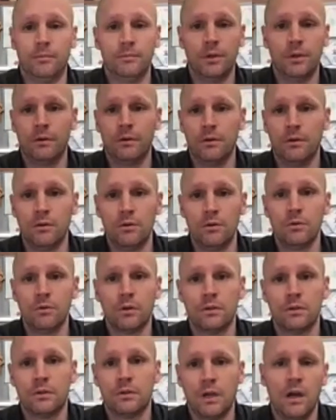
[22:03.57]
So you you
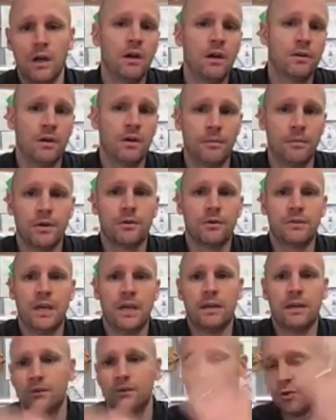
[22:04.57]
could say, oh, you know, I'm gonna go
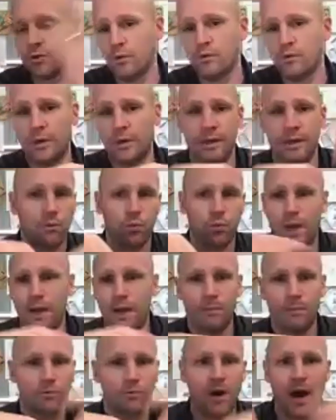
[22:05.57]
take it to school, but you end
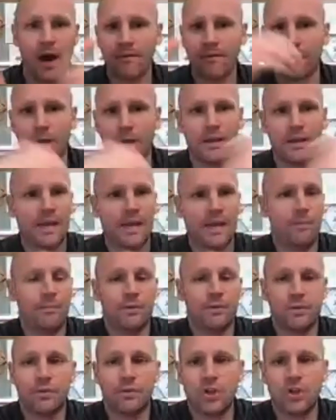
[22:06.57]
up driving around
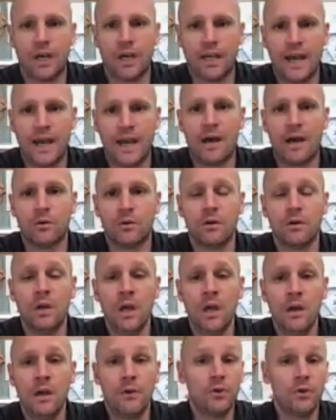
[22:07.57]
campus and check it out. And
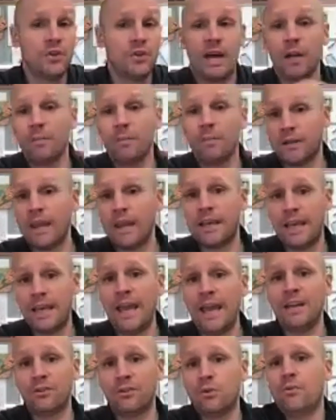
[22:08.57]
there's an element they
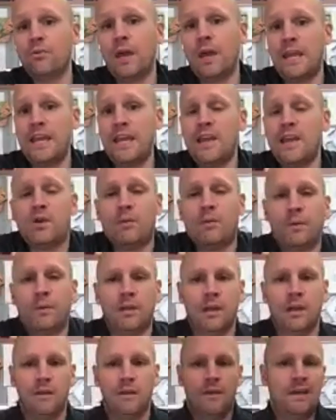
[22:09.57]
can do that here, but
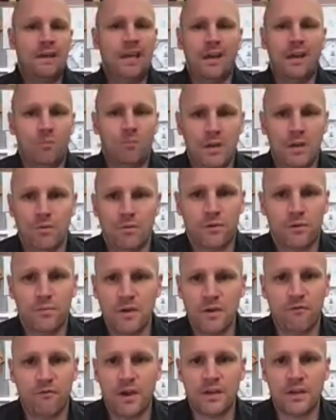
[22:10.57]
they can't meet with
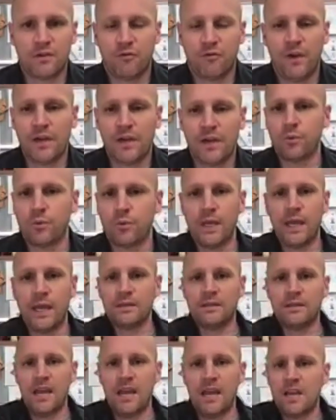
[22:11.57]
me face to face. We
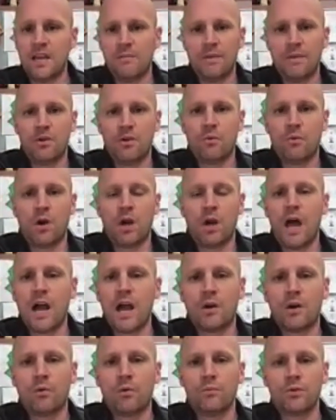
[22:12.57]
can't take them into our
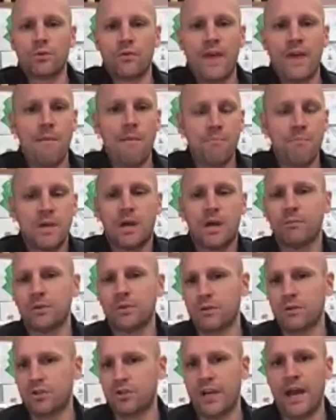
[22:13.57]
locker room, so that
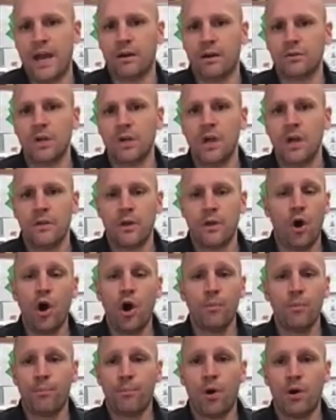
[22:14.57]
becomes the challenge. The
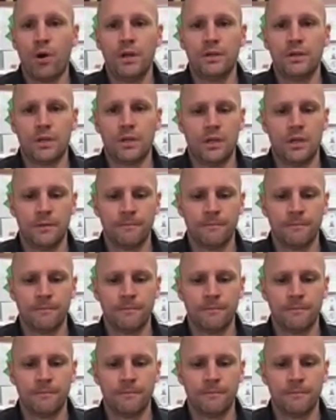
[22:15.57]
hard part isn't.